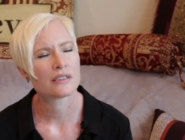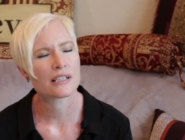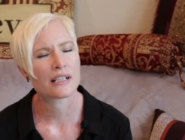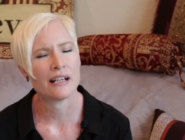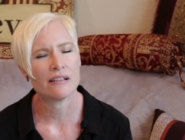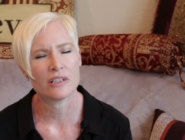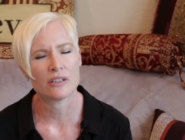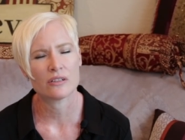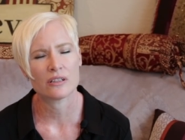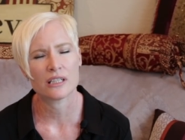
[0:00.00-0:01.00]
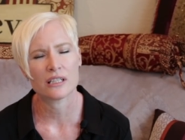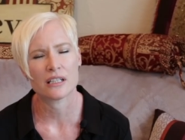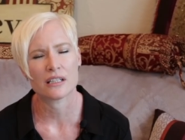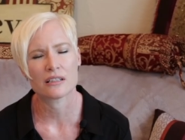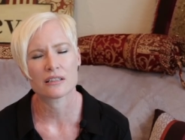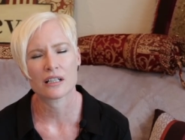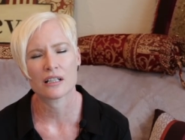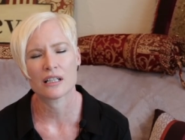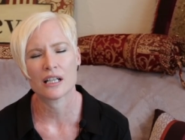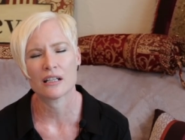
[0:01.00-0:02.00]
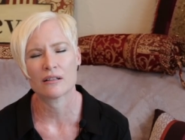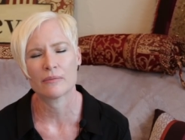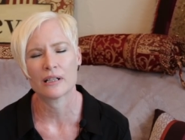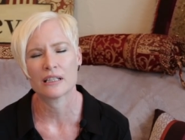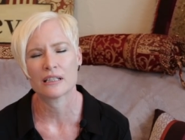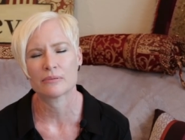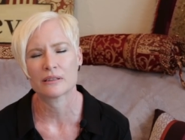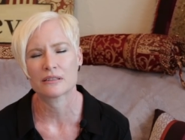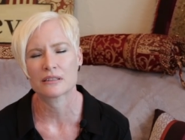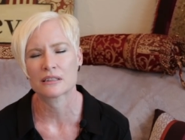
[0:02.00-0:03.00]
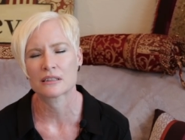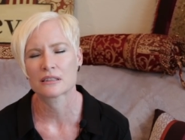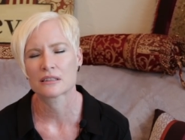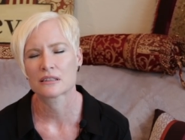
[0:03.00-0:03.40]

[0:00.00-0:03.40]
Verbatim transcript: She's kind of in a hurry today. She's got a lot on her mind apparently.